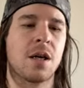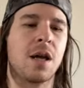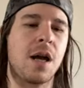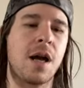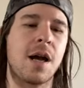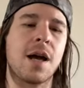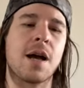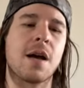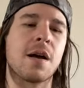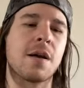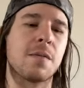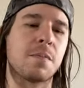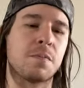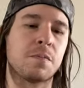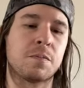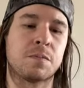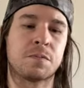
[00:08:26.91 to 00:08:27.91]

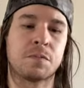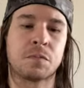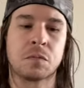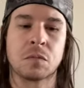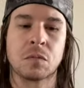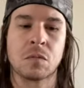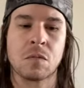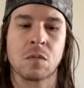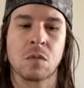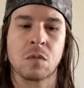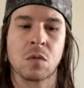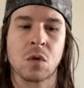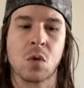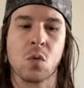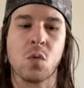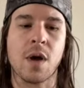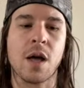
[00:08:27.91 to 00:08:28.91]
Well,
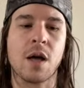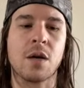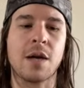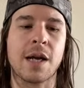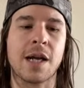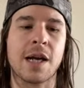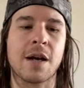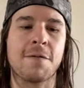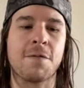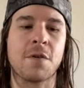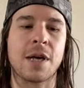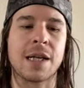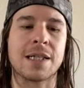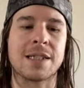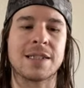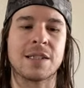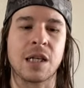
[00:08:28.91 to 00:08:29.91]
I kind of feel
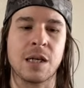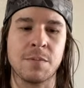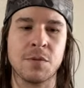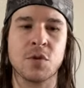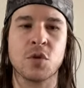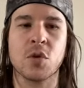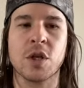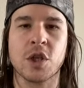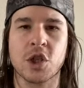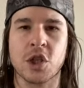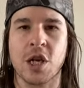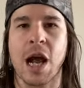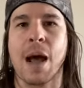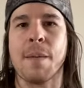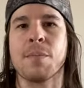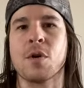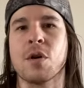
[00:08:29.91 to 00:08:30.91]
like some sort of
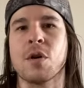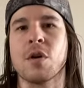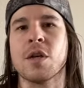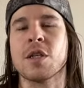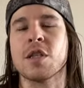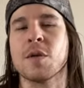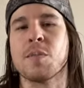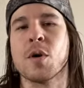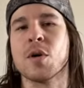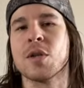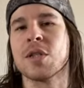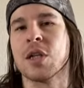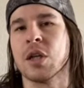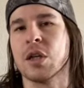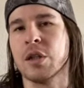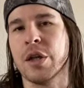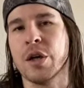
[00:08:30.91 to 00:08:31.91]
chapter is supposed
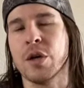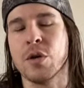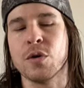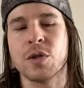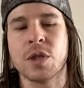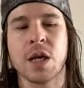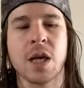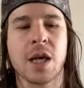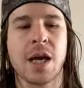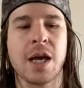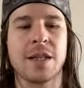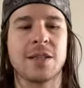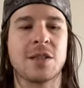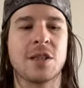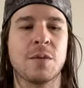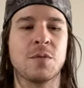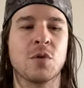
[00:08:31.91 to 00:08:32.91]
to close and
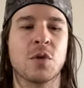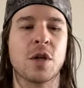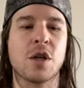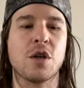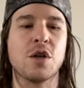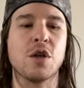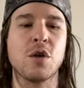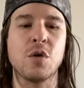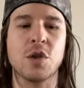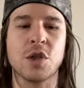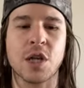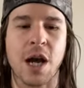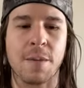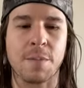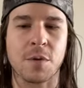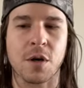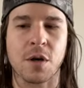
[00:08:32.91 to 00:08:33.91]
some sort of new
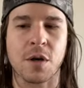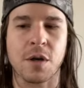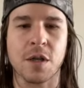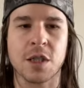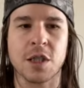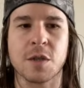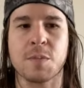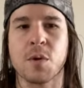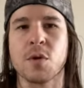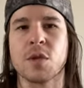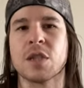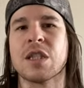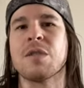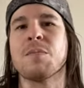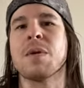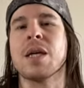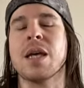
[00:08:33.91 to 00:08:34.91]
chapter is
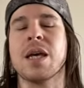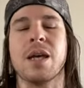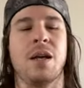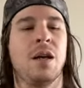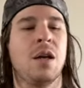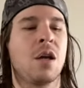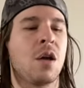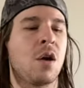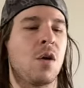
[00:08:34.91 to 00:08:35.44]
supposed to begin.